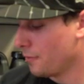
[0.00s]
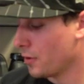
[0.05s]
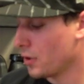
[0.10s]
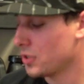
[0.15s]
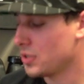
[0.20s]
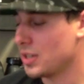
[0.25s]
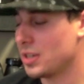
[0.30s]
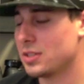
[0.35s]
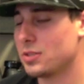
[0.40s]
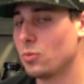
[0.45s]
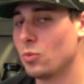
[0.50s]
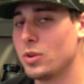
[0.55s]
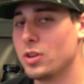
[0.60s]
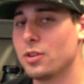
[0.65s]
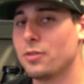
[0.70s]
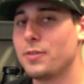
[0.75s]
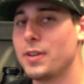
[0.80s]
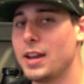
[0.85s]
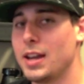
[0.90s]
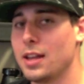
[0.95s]
versus when
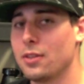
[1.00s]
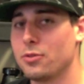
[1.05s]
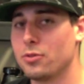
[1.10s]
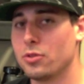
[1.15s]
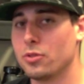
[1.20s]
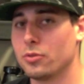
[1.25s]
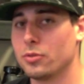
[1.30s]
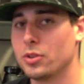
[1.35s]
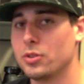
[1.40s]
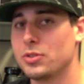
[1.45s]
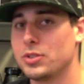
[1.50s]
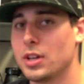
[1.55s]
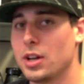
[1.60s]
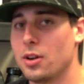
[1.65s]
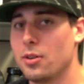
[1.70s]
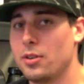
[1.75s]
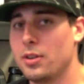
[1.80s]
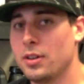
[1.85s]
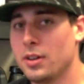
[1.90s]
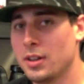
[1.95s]
you're feeding it through the root
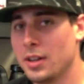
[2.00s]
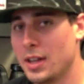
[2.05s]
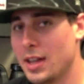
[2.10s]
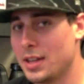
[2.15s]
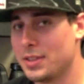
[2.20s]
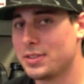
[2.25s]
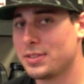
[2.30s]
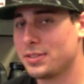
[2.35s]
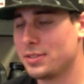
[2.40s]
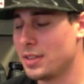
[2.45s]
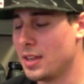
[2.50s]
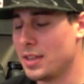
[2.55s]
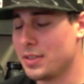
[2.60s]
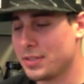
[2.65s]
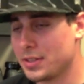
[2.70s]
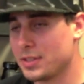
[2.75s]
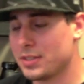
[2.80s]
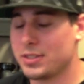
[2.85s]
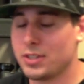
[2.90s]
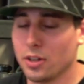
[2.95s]
zone, it's,
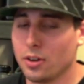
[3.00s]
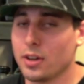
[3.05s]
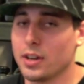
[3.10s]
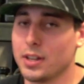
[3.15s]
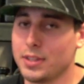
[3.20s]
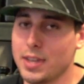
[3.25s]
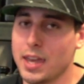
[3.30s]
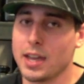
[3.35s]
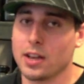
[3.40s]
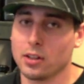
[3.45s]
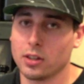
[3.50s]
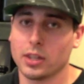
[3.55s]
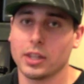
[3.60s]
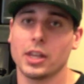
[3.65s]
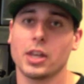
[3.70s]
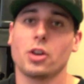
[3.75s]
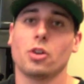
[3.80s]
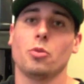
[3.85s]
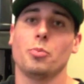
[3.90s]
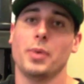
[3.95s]
it's still going to take a
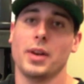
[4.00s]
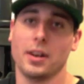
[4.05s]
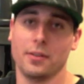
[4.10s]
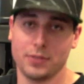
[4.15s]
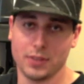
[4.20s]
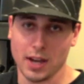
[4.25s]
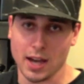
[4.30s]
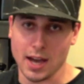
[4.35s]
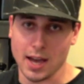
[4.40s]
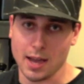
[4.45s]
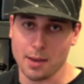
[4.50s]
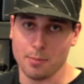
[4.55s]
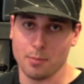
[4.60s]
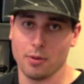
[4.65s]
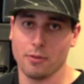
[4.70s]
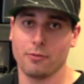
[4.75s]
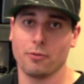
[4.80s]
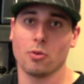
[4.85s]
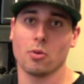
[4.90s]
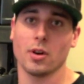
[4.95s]
little bit of time
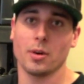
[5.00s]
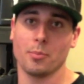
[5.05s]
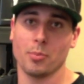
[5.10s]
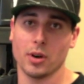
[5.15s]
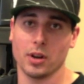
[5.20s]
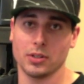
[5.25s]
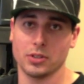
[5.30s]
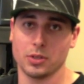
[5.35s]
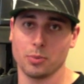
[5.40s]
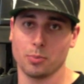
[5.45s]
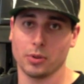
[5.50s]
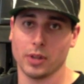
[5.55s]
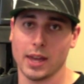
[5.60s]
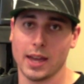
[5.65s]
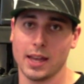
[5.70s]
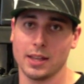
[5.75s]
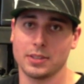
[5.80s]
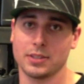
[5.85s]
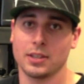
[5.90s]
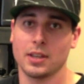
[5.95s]
before it burns the
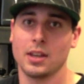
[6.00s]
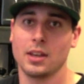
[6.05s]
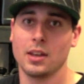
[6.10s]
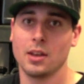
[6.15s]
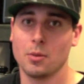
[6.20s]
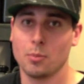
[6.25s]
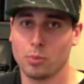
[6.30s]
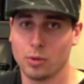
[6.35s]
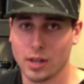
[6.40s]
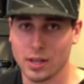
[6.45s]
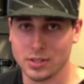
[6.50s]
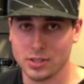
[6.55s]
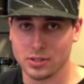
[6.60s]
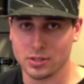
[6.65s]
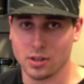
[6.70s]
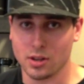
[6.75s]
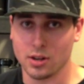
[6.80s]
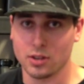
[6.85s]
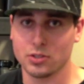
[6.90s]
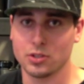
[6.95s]
plants. Plus, as
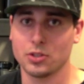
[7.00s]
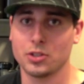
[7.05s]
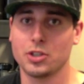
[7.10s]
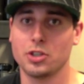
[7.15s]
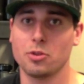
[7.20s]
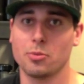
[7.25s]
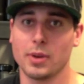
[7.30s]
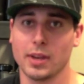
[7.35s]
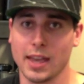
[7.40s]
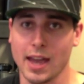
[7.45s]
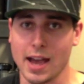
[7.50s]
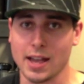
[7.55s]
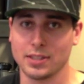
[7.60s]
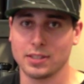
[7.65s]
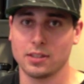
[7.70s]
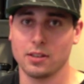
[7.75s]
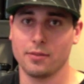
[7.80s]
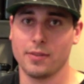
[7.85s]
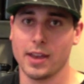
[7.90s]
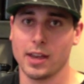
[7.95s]
long as there's humic
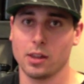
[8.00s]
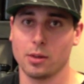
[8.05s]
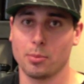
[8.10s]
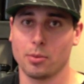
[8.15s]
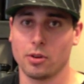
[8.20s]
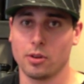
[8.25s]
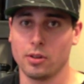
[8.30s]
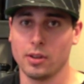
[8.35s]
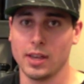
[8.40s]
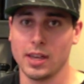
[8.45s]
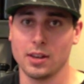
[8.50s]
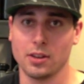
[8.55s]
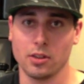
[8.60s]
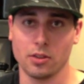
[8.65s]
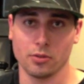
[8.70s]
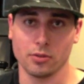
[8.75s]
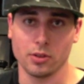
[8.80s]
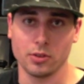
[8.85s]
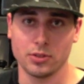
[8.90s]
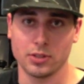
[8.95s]
acid available into
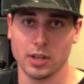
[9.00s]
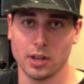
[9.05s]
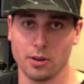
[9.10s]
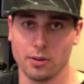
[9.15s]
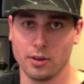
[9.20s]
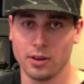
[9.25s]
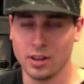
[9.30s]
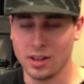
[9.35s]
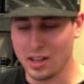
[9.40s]
the root zone,